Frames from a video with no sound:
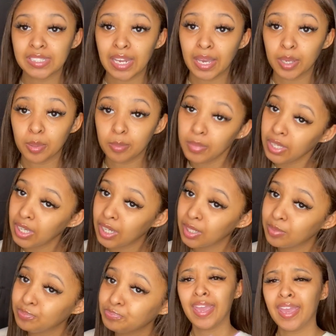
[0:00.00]

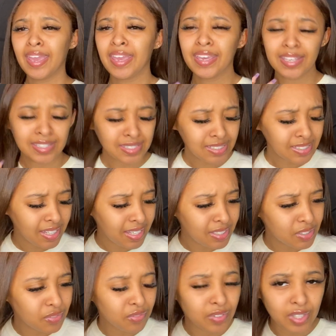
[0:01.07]
Mia. In
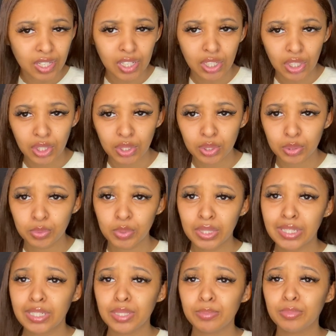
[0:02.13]
today's video, we're
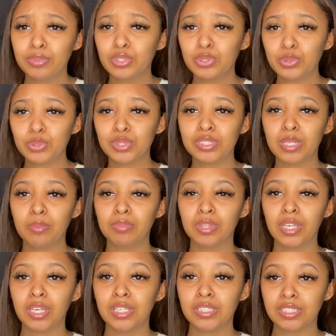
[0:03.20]
gonna do
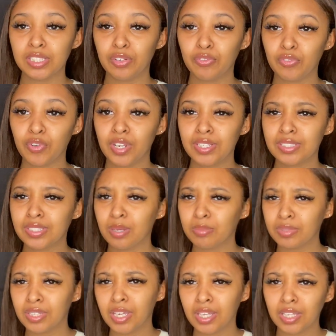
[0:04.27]
something different,
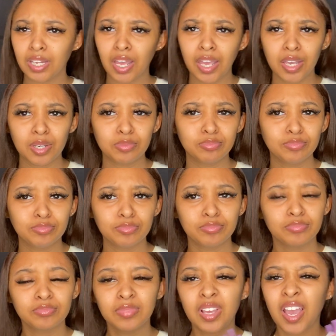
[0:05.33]
something like
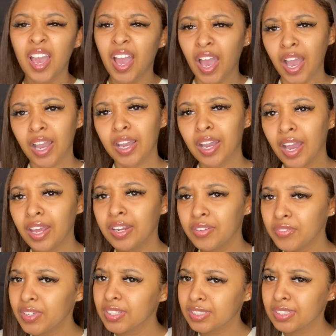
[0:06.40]
kind
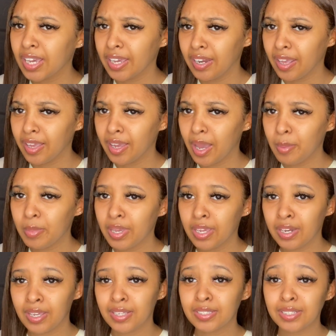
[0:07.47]
of exciting. I
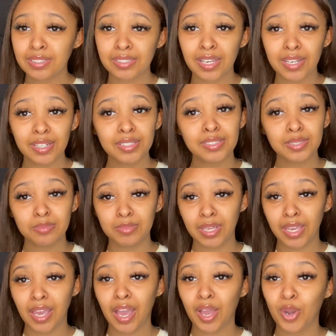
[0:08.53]
mean, it's exciting to
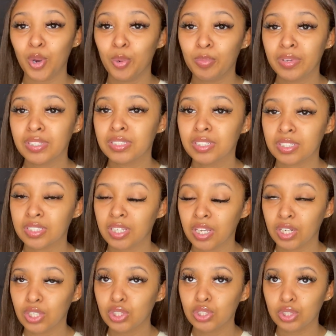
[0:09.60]
me. I hope it's
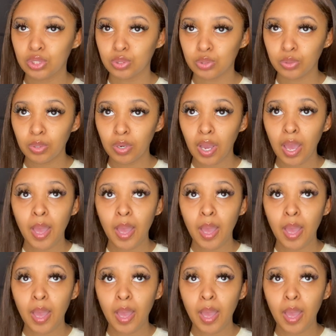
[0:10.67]
exciting to you.